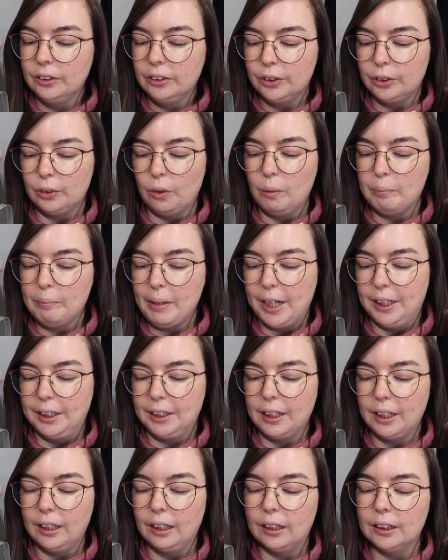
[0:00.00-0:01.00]
So
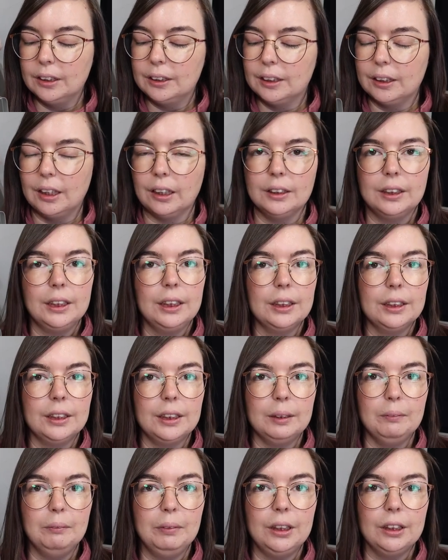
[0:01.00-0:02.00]
painkillers and
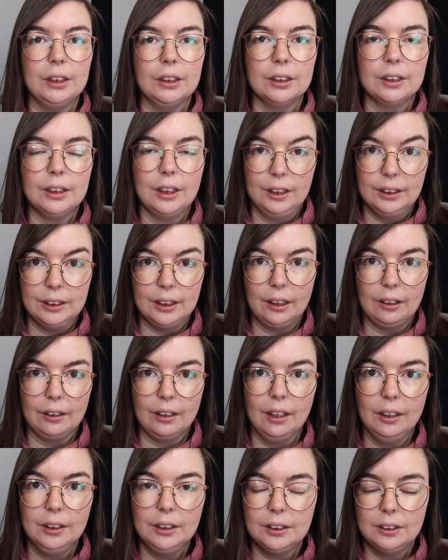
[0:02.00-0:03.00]
antihistamines, things like
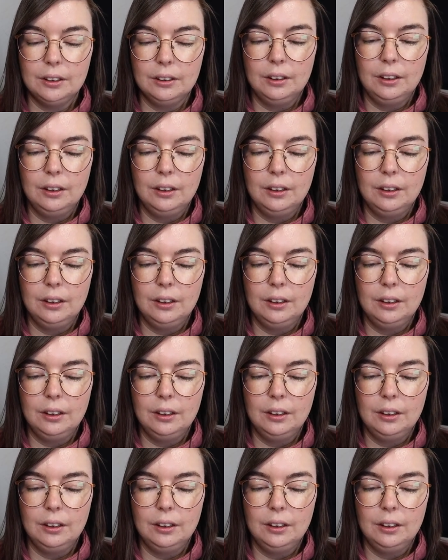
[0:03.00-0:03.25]
that.